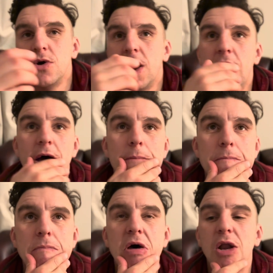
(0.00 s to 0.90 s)

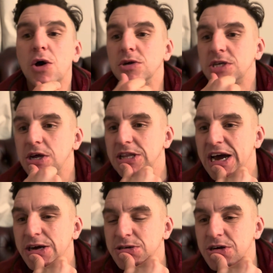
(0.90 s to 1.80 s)
alongside the
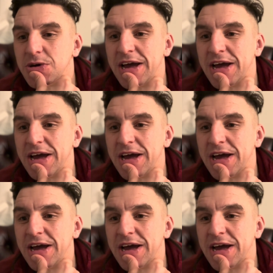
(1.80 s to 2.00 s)
Household